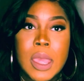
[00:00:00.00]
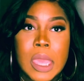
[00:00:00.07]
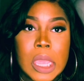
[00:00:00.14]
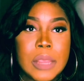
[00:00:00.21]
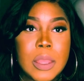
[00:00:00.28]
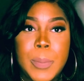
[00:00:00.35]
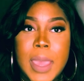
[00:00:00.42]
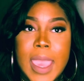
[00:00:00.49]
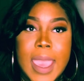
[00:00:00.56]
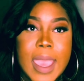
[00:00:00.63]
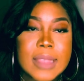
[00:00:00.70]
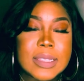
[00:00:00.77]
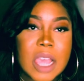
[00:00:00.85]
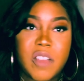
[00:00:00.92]
in the
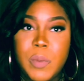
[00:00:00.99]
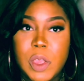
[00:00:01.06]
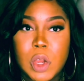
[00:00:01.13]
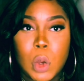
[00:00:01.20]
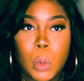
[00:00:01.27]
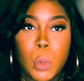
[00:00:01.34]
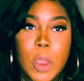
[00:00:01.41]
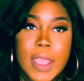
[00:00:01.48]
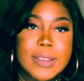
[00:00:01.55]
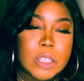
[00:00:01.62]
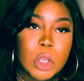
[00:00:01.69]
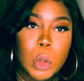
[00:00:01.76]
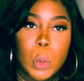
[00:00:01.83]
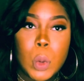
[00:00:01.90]
past I've been a
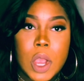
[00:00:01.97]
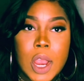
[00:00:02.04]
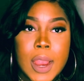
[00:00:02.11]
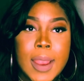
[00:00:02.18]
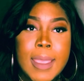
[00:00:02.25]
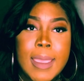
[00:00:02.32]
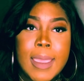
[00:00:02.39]
rescuer,